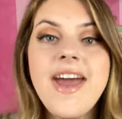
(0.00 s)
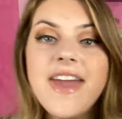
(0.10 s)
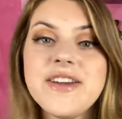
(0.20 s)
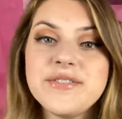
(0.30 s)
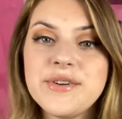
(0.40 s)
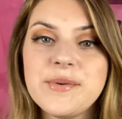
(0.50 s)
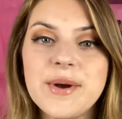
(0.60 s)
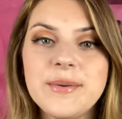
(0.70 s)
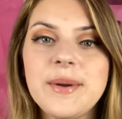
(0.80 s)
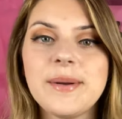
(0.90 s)
Hey
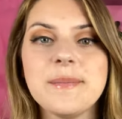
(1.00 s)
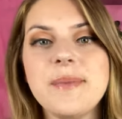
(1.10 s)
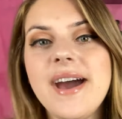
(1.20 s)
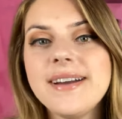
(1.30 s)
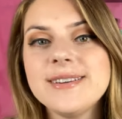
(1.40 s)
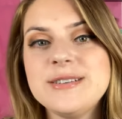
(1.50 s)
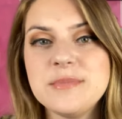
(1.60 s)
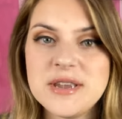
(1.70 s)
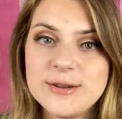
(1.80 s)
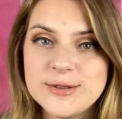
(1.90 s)
everyone, welcome back
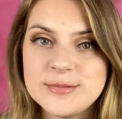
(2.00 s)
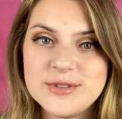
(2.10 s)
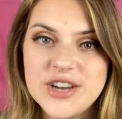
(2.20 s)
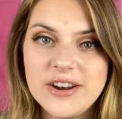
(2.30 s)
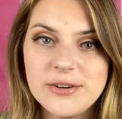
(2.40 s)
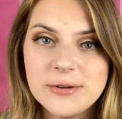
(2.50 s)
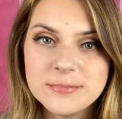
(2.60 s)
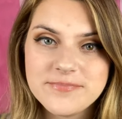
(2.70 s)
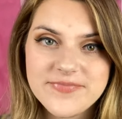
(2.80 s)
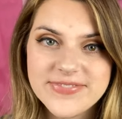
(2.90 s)
to my YouTube channel.
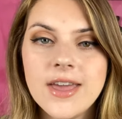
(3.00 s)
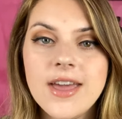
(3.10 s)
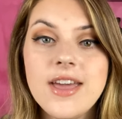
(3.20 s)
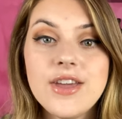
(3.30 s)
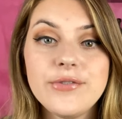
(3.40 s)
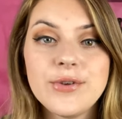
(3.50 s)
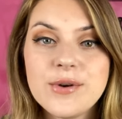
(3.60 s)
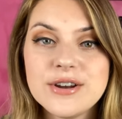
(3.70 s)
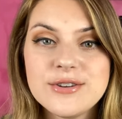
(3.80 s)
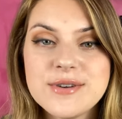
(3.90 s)
If
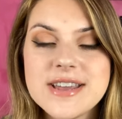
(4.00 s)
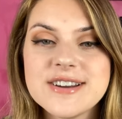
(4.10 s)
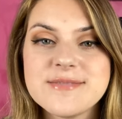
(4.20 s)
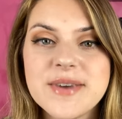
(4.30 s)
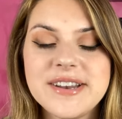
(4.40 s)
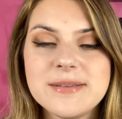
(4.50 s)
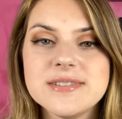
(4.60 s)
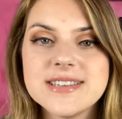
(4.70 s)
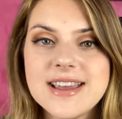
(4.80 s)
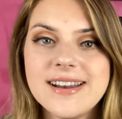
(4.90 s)
you are new here, my name
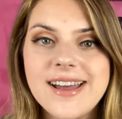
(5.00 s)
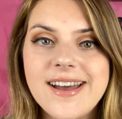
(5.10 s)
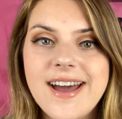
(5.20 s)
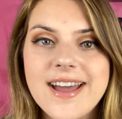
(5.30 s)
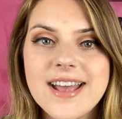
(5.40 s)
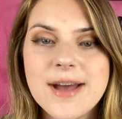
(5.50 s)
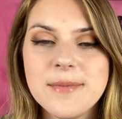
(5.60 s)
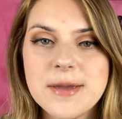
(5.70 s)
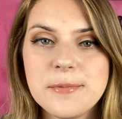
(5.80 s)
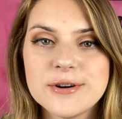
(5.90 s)
is Anna. I
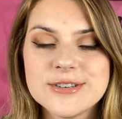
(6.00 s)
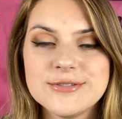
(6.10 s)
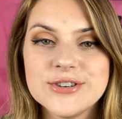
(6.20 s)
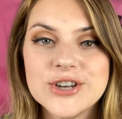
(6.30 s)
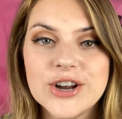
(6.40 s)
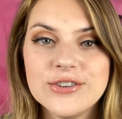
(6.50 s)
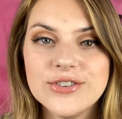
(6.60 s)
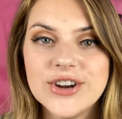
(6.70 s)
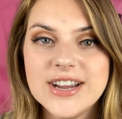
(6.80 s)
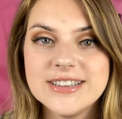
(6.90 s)
am a portrait
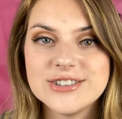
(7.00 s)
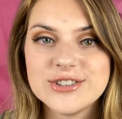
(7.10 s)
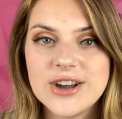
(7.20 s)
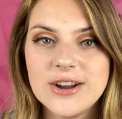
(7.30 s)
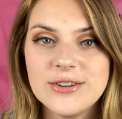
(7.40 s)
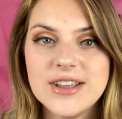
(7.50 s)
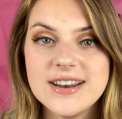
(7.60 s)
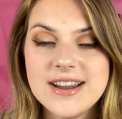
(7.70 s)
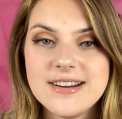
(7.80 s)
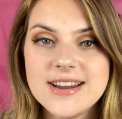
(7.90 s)
photographer in the
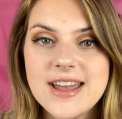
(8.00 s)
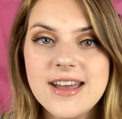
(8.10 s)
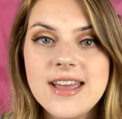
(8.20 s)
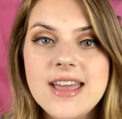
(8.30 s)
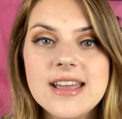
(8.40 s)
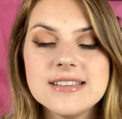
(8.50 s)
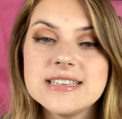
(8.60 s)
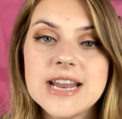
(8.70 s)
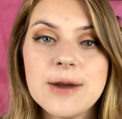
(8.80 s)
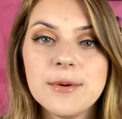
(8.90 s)
Chicagoland area, and
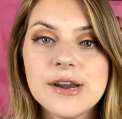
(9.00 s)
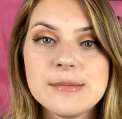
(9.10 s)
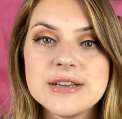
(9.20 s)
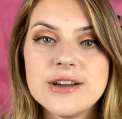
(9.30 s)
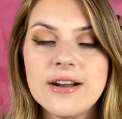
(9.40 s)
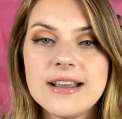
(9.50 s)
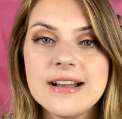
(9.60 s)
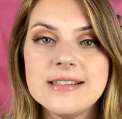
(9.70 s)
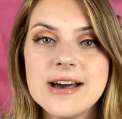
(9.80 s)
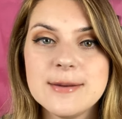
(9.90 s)
today we're going to be
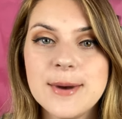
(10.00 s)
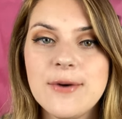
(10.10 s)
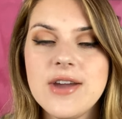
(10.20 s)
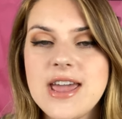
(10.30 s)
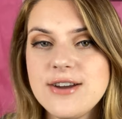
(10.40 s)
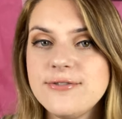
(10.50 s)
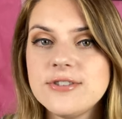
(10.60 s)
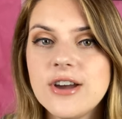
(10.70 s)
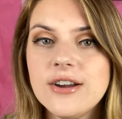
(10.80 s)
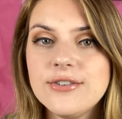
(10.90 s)
talking a lot about hair
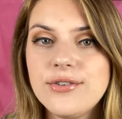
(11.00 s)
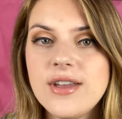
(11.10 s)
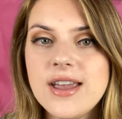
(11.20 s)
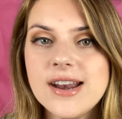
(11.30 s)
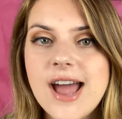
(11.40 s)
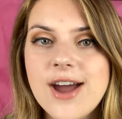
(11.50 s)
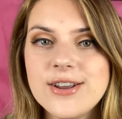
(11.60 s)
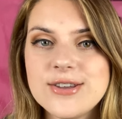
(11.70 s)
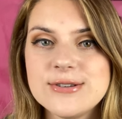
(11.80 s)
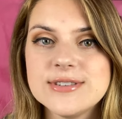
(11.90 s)
photography and how
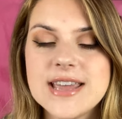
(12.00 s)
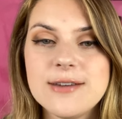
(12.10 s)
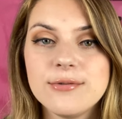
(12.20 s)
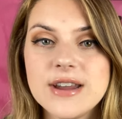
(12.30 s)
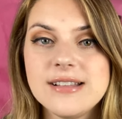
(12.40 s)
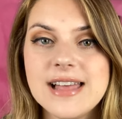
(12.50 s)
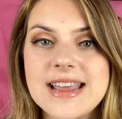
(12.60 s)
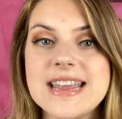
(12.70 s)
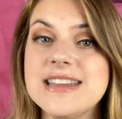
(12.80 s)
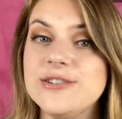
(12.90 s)
to use a ring
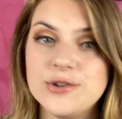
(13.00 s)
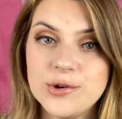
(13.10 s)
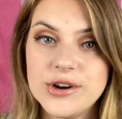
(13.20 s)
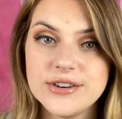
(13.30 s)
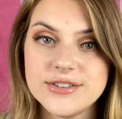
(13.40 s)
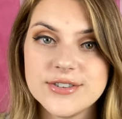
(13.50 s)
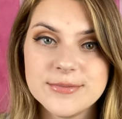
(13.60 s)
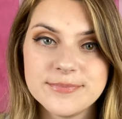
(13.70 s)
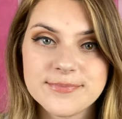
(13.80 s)
light indoors.